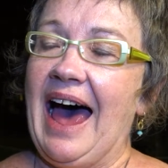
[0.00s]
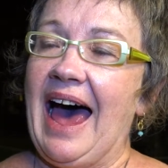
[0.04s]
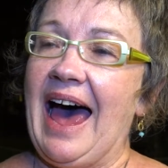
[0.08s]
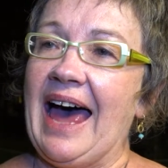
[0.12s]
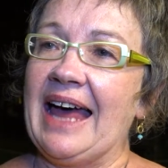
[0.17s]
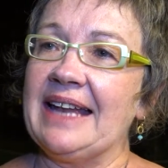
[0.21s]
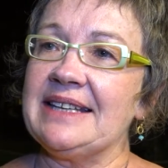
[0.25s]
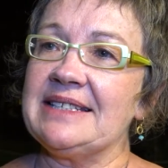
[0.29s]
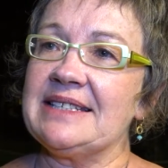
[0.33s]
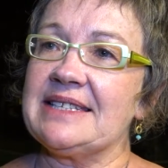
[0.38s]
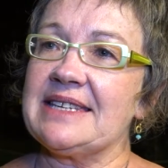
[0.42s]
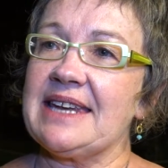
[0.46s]

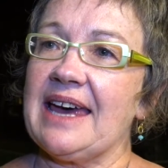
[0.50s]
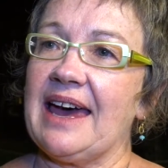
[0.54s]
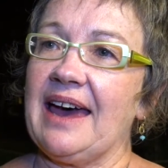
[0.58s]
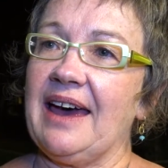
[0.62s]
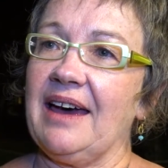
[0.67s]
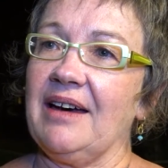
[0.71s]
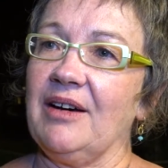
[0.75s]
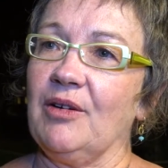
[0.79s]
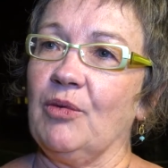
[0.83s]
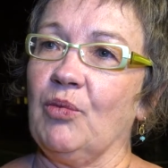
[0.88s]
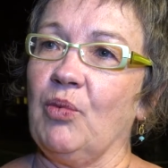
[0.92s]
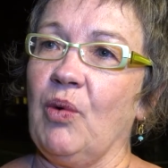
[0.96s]
And
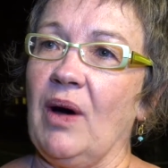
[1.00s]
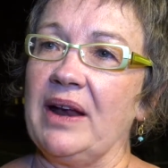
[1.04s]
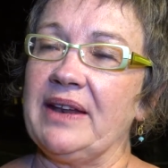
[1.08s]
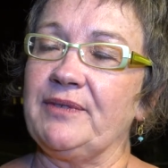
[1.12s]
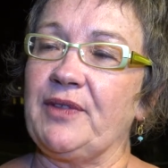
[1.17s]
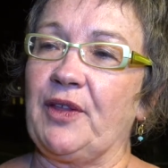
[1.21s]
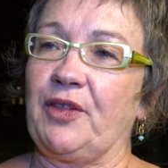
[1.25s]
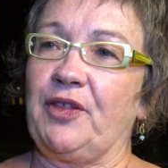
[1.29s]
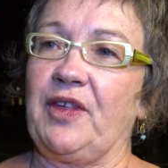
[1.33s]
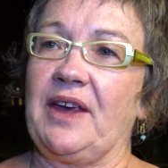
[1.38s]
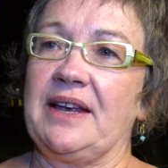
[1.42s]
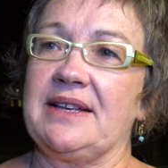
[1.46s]
one
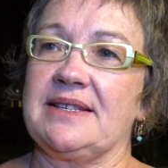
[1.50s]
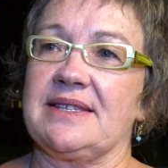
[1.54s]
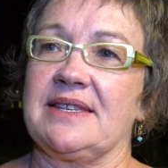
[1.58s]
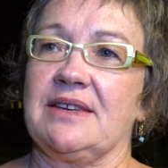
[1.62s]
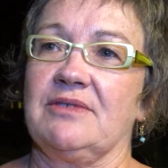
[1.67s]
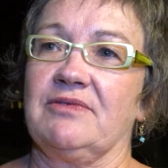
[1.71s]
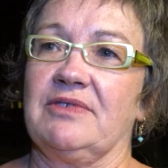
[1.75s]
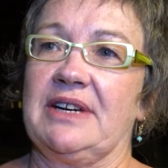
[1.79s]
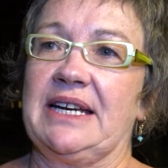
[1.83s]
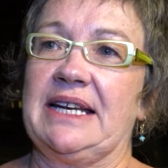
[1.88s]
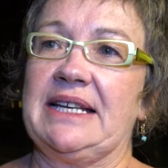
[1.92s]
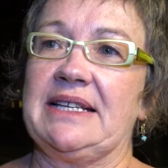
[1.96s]
of the things
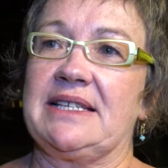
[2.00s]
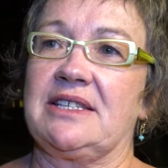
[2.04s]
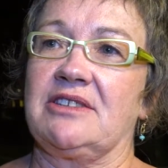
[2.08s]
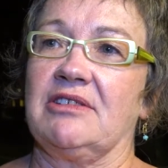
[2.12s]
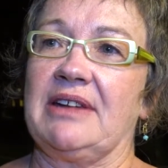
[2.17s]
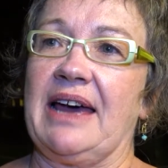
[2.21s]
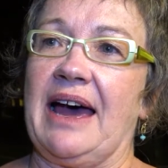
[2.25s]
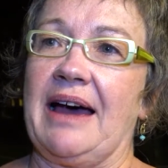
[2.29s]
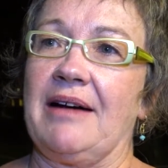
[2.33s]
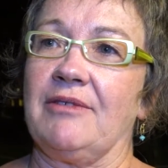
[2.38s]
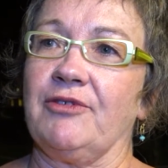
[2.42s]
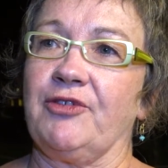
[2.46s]
that really
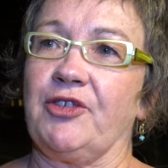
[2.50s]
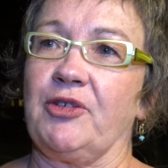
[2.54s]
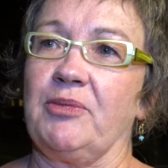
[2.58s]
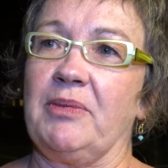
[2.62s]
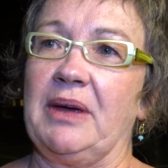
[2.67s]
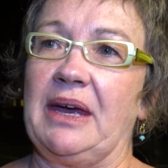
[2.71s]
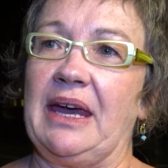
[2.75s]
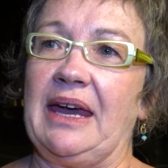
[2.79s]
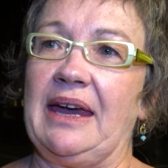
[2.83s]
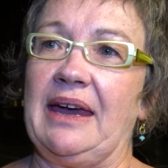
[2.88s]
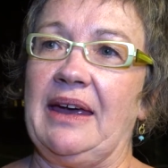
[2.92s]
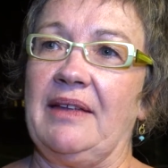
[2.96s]
stood out for
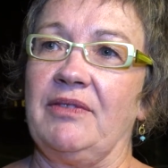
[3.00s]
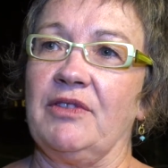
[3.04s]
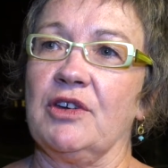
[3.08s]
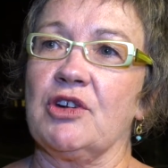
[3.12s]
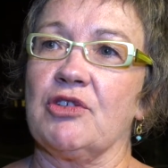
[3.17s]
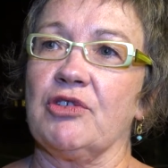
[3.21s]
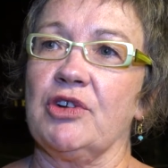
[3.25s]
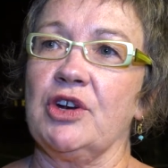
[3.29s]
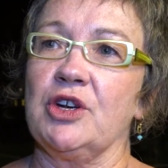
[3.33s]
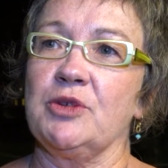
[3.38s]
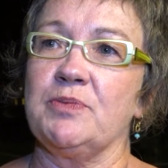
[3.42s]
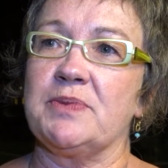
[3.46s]
me in the
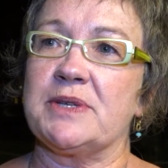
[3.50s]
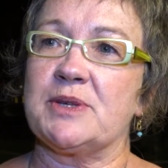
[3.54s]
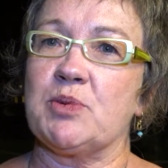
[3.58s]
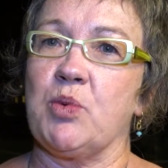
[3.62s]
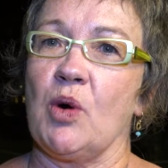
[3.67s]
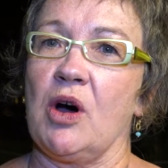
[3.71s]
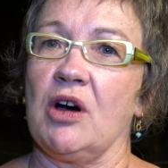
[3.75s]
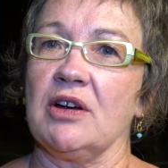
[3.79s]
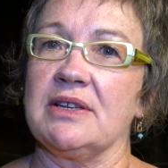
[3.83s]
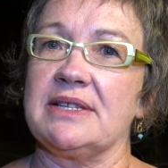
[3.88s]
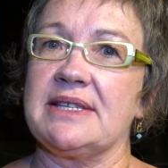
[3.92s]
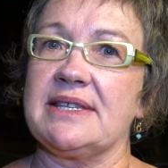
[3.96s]
groups
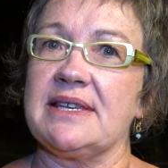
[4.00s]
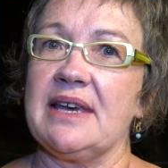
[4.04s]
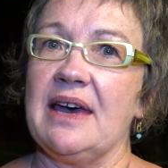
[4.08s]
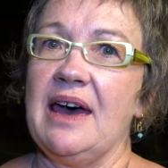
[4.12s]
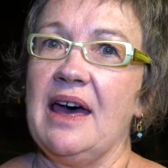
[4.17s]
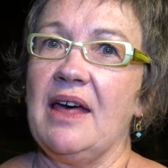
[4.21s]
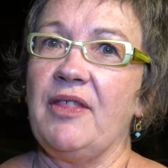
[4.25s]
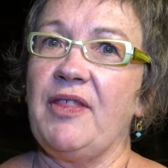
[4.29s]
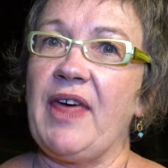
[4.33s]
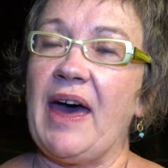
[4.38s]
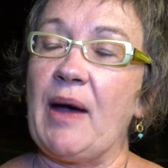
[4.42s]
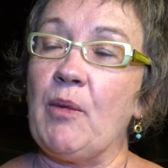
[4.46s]
was
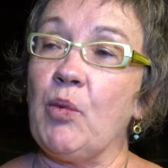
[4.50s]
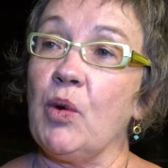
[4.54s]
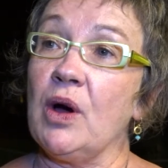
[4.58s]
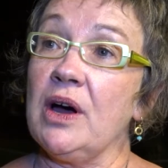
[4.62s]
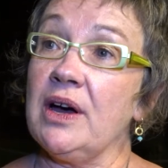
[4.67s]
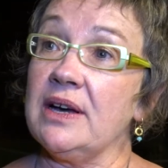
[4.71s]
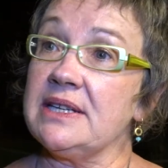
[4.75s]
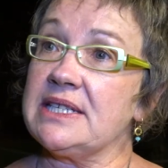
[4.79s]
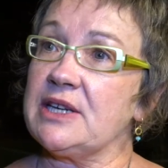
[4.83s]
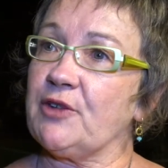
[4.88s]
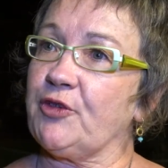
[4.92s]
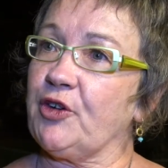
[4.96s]
there
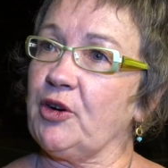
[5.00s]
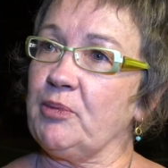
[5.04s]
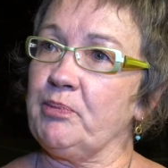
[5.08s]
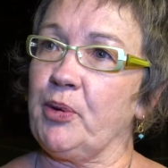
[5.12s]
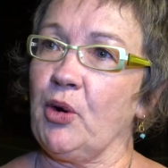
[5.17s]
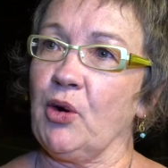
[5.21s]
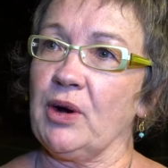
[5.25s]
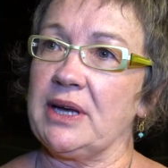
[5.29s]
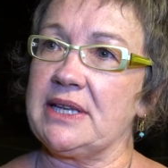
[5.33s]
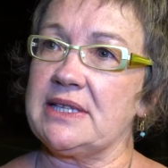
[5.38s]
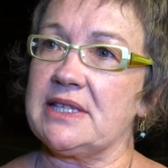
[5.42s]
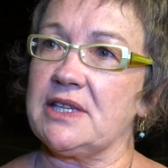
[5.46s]
were different
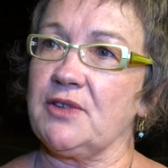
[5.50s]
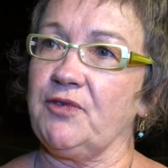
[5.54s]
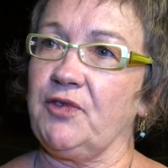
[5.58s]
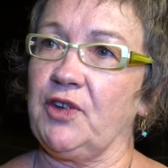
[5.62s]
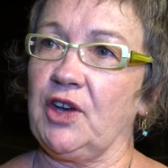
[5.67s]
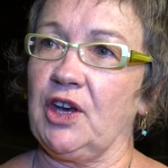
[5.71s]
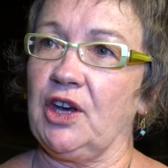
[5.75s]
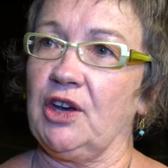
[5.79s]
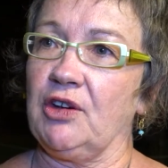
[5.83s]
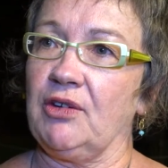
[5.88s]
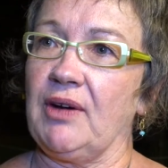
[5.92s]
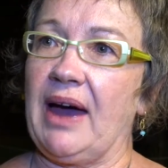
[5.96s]
points of
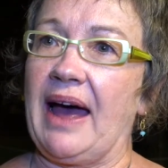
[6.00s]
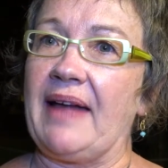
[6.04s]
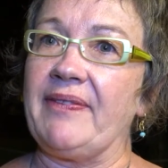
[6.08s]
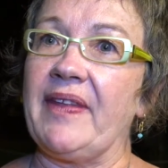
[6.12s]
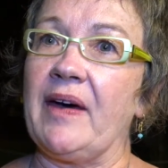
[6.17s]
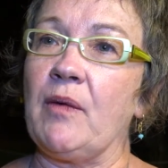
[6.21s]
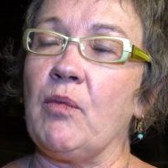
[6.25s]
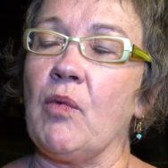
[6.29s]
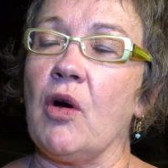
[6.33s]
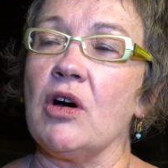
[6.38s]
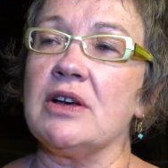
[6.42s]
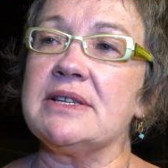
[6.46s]
view, and
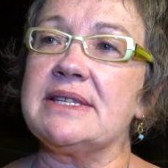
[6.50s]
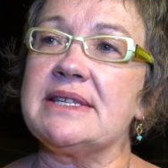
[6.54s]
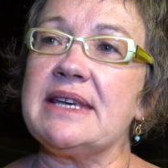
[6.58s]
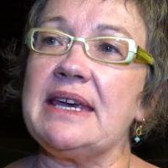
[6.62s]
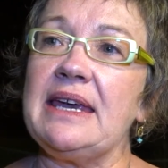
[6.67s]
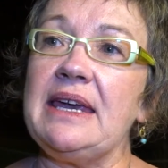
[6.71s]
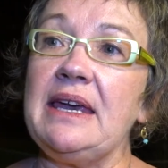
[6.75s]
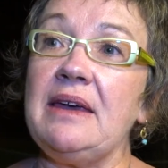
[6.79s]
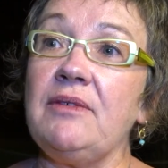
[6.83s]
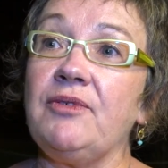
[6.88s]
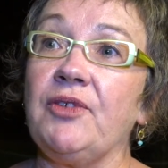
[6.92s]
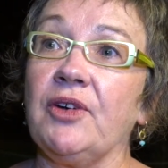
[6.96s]
there was
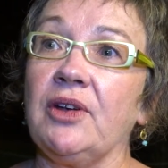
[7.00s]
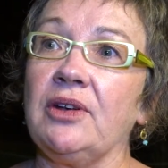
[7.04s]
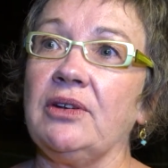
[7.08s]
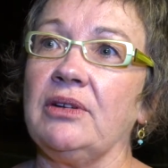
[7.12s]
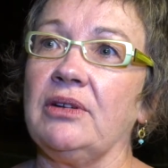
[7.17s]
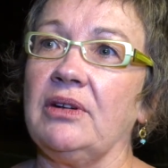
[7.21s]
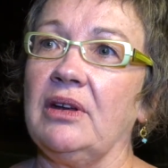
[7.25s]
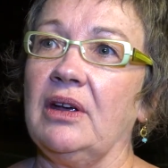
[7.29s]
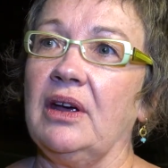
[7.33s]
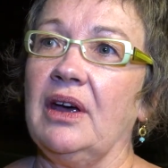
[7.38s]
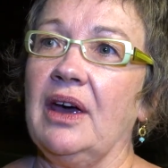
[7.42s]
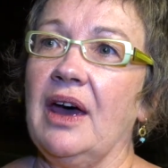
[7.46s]

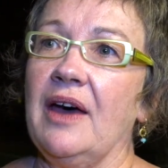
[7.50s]
even